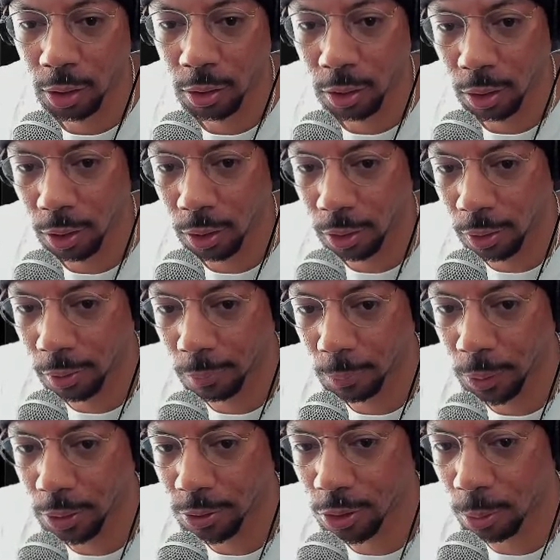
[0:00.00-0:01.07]

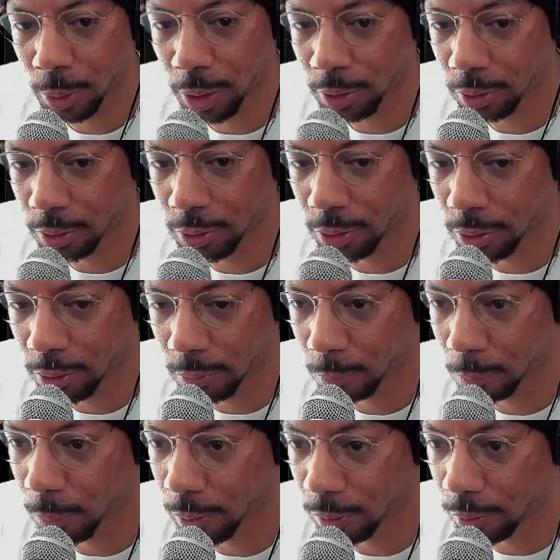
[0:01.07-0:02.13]
Let's go back here to
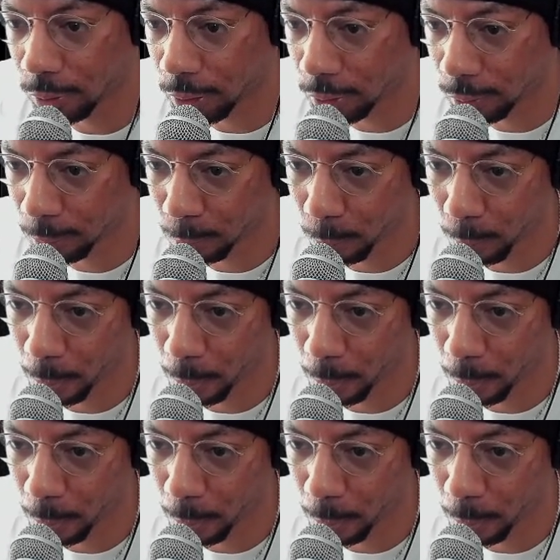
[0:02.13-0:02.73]
Ethereum.